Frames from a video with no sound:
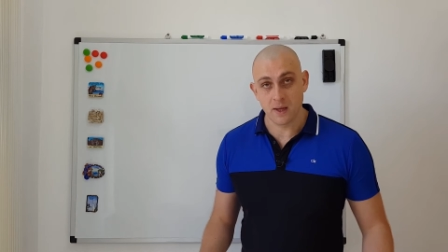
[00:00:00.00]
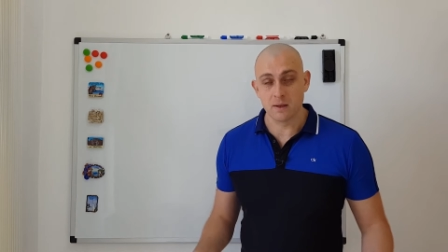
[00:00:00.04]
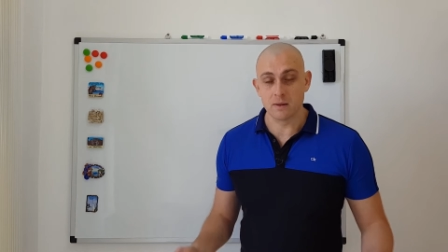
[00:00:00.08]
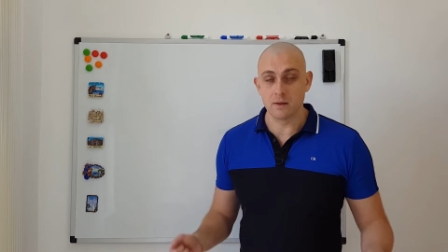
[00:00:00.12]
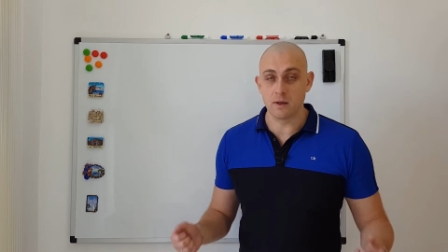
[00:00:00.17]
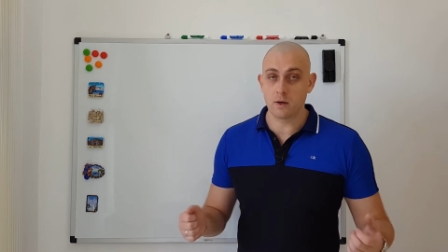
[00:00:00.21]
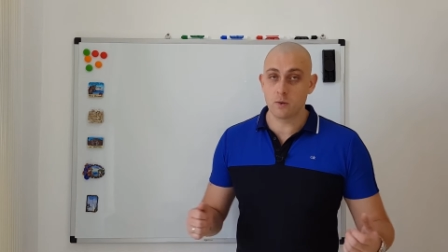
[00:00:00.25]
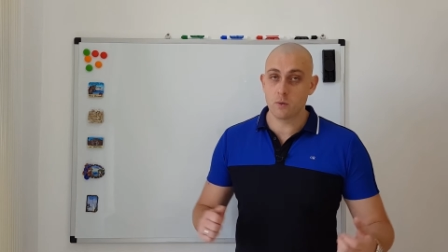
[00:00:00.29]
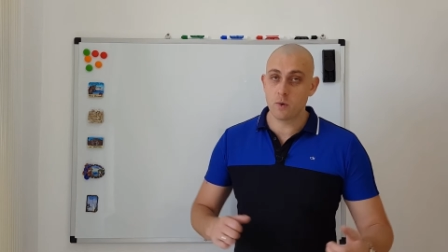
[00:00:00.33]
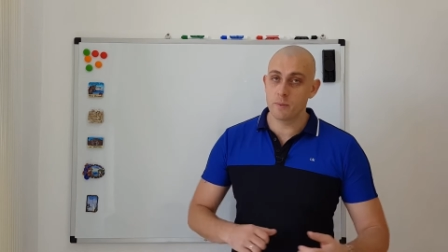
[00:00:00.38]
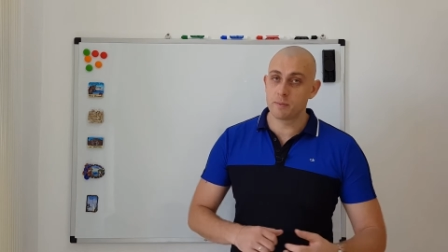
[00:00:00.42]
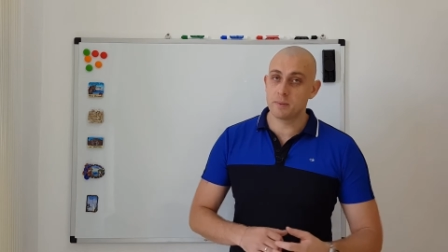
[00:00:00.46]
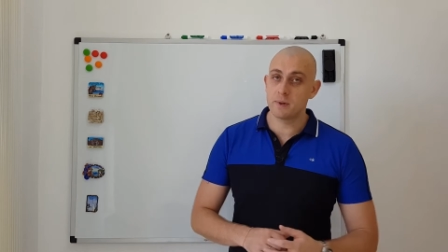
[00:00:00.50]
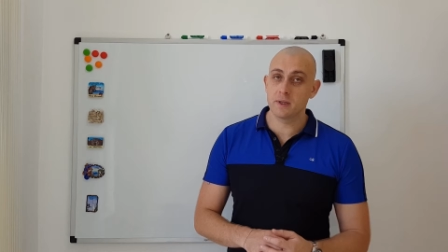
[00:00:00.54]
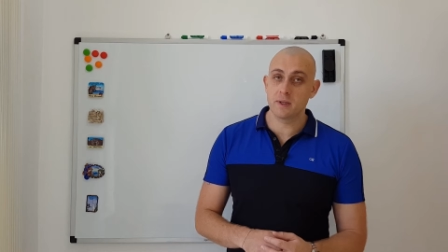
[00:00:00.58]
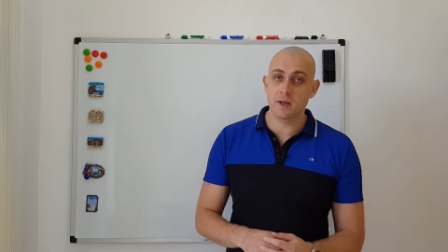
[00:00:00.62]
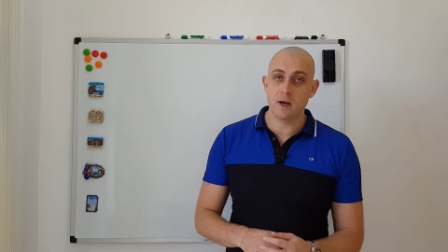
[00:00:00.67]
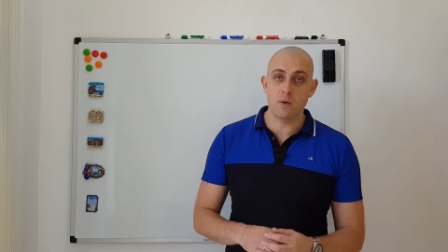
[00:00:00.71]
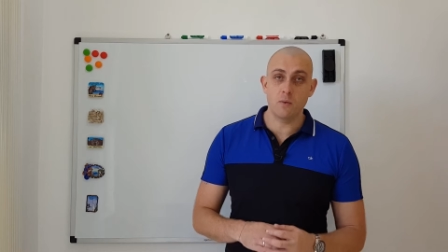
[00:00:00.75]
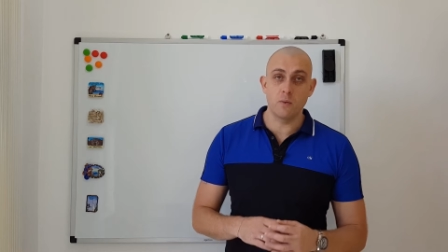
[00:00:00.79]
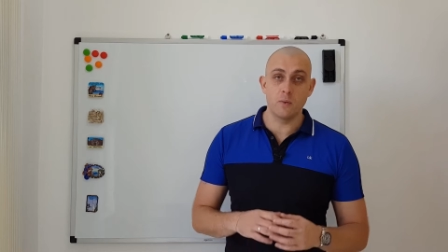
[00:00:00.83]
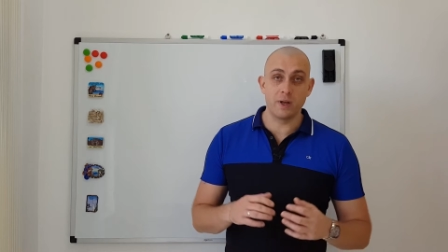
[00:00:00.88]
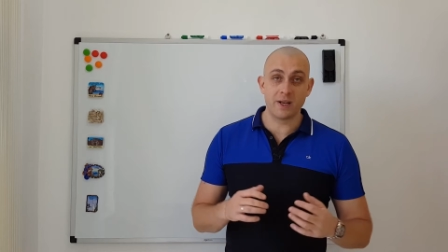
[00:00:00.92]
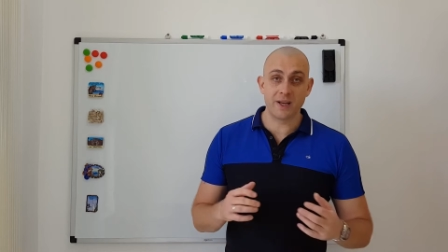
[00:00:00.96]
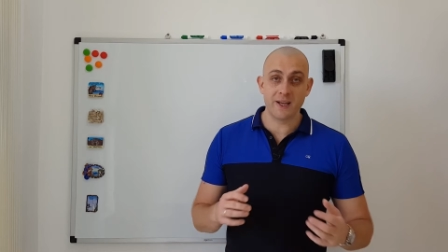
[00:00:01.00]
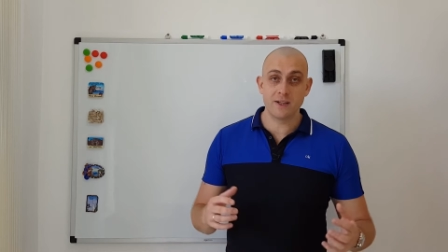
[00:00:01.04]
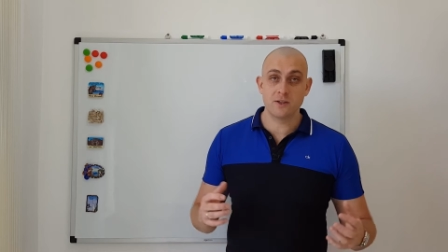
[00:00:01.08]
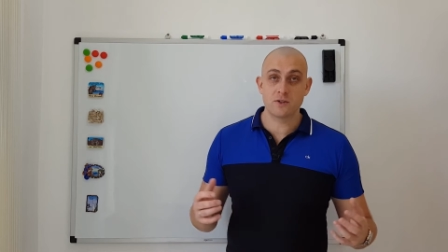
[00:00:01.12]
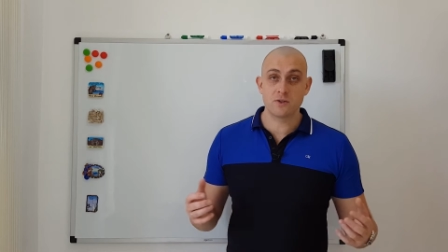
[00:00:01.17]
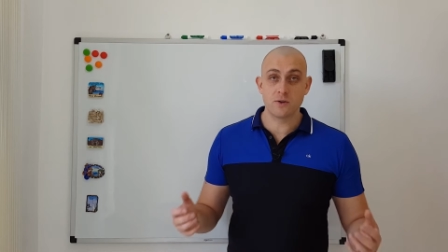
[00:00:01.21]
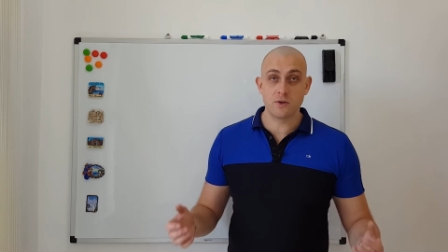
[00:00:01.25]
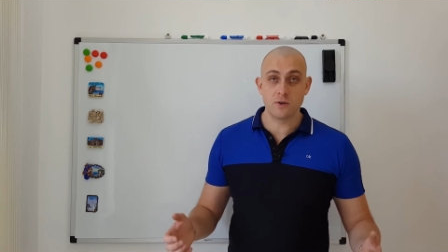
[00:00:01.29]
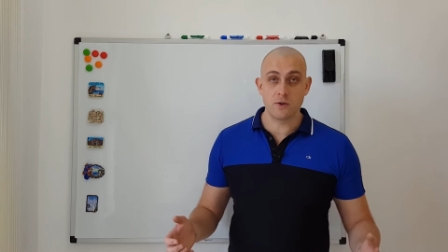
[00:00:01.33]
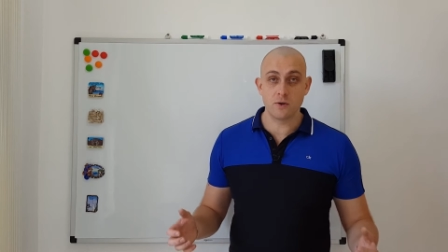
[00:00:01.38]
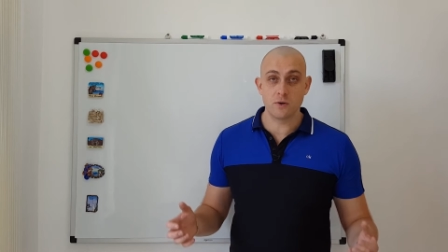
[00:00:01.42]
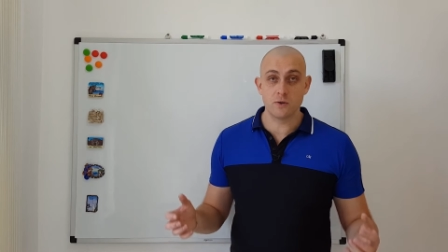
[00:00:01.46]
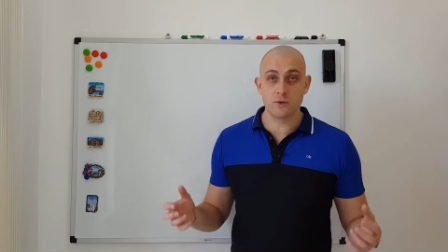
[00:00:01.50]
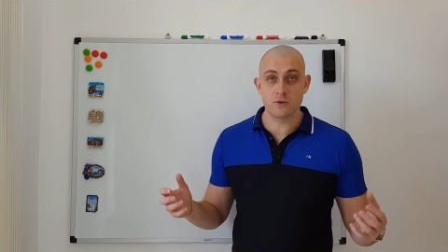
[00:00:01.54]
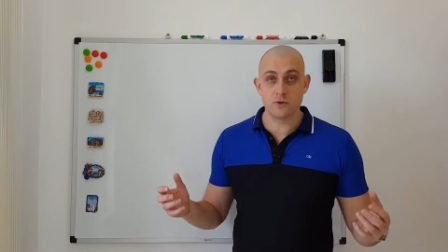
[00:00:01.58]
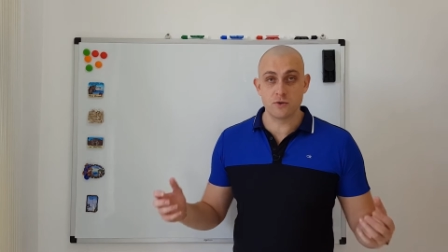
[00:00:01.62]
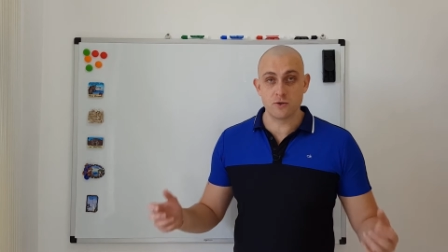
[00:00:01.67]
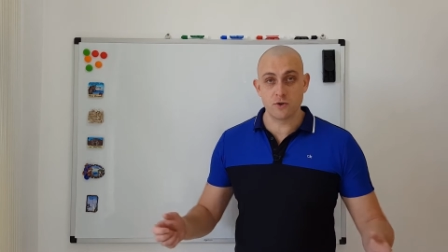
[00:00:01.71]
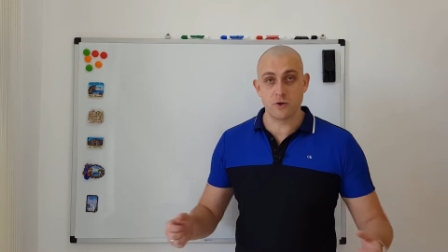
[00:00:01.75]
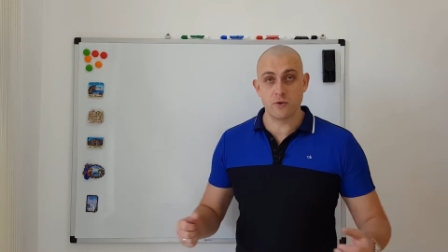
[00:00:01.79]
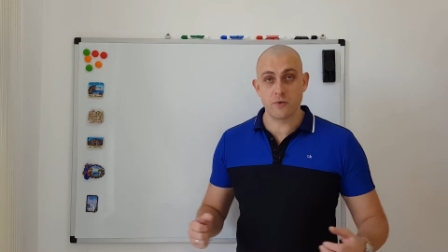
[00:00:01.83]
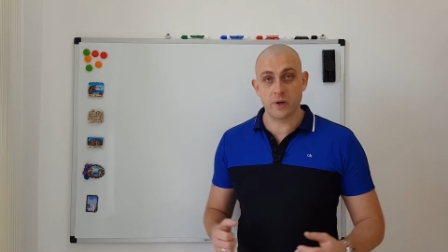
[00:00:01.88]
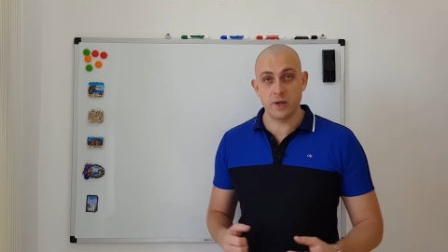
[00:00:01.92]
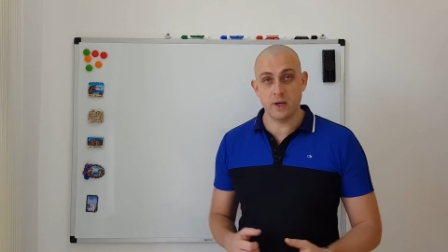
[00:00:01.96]
that we need to use
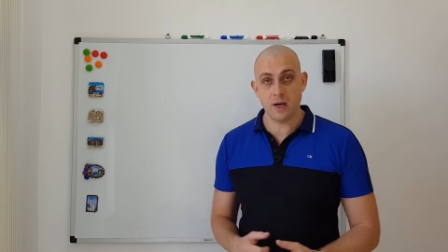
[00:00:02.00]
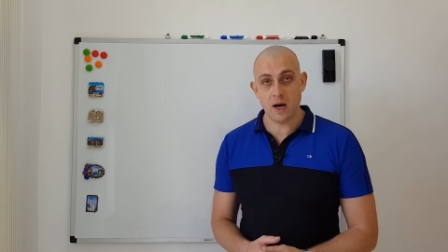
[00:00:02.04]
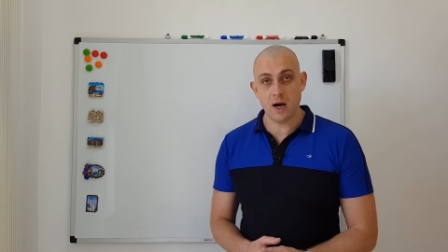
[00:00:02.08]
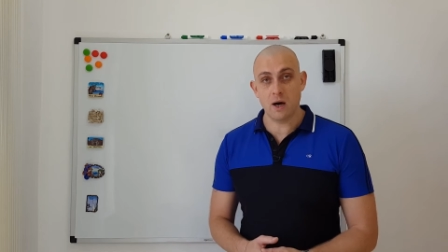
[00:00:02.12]
during